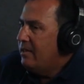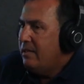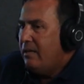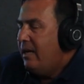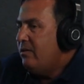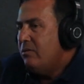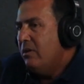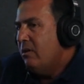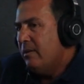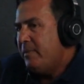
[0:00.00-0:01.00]
I don't
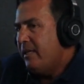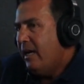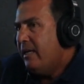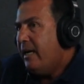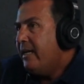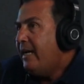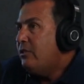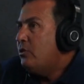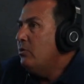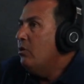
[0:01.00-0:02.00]
know. I mean, I got
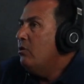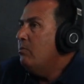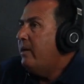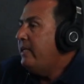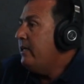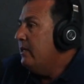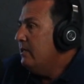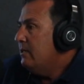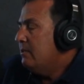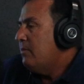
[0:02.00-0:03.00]
to know Maria
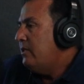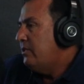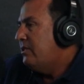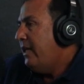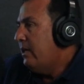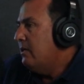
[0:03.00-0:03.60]
Esther,